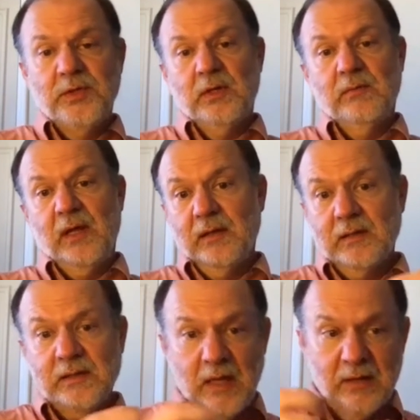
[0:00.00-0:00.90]
You can make
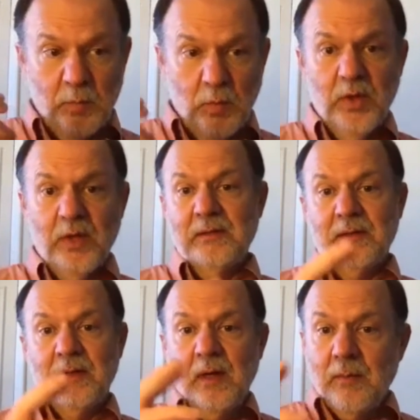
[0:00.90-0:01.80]
things out of wood
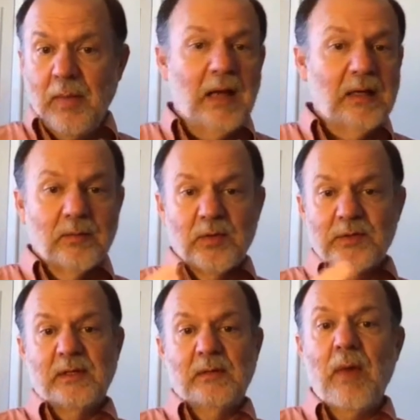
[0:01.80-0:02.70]
and
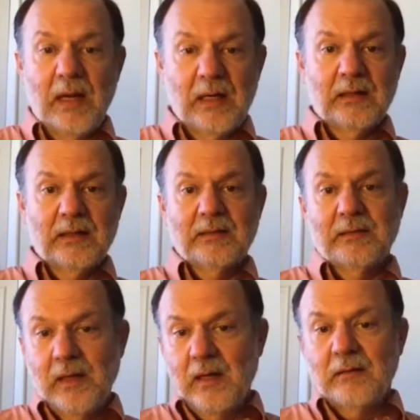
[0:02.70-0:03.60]
polymers and metal, and
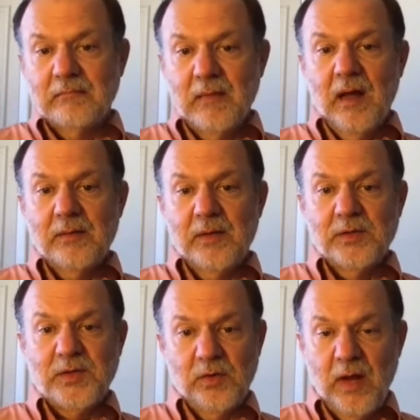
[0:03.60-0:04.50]
a
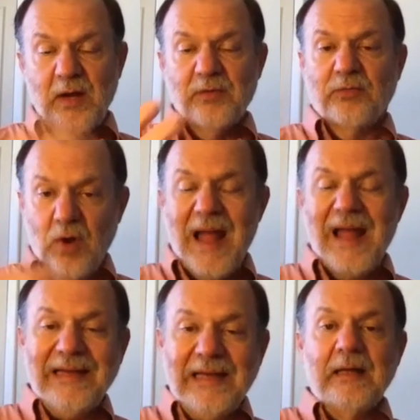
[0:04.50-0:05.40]
great
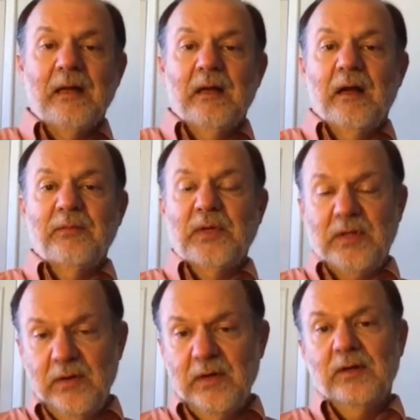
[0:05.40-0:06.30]
variety of
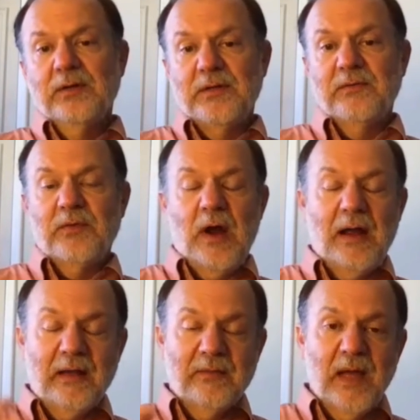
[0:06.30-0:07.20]
materials and
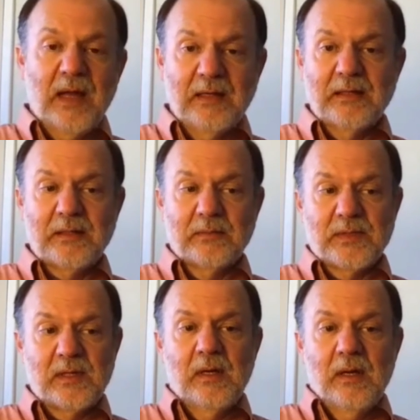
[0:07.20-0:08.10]
variety of
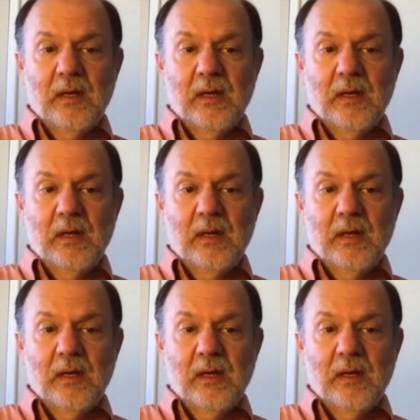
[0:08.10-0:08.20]
mechanisms.